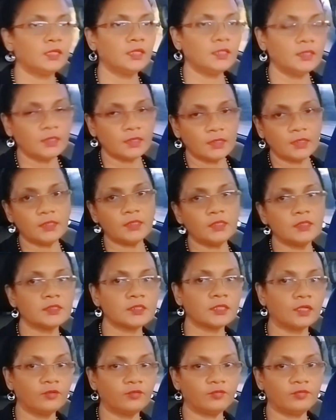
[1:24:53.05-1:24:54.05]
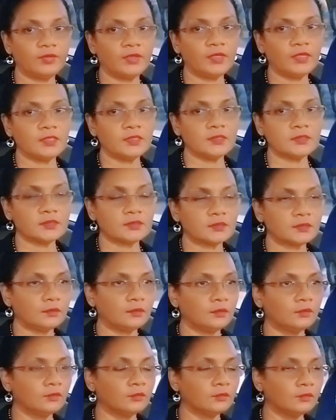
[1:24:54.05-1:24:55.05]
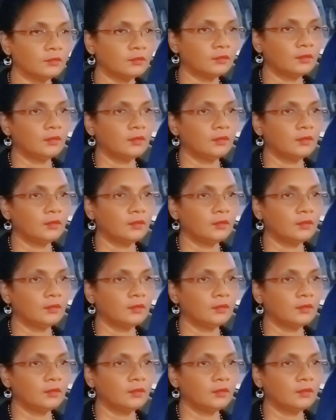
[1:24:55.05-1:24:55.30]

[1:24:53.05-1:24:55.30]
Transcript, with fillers: in the initial phase, you know,